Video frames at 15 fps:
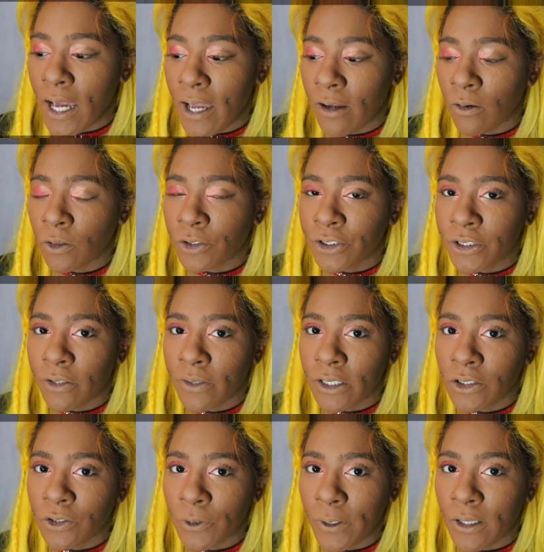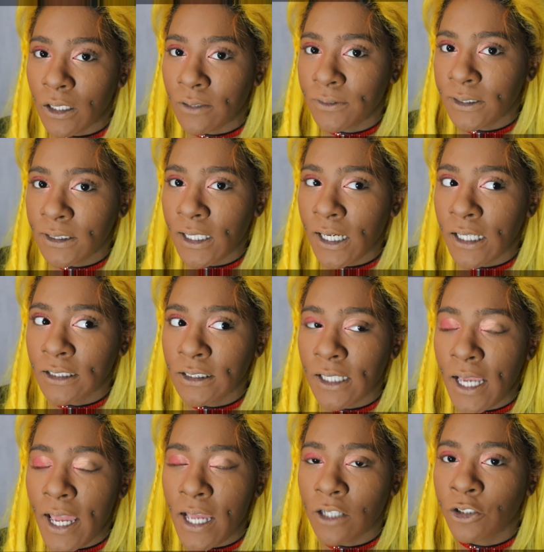I also enjoy Love Stage
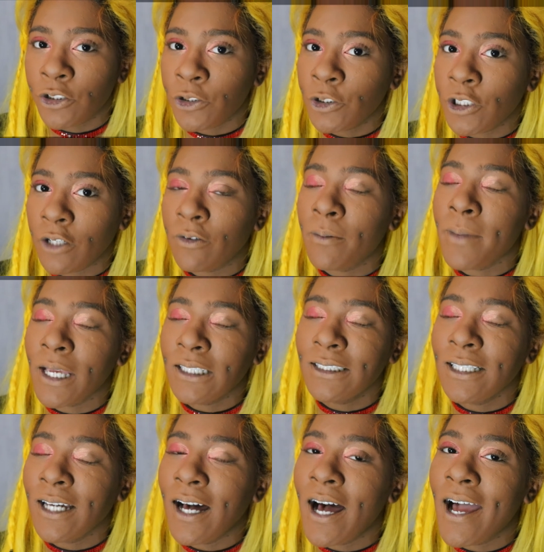and Junjo Romantica.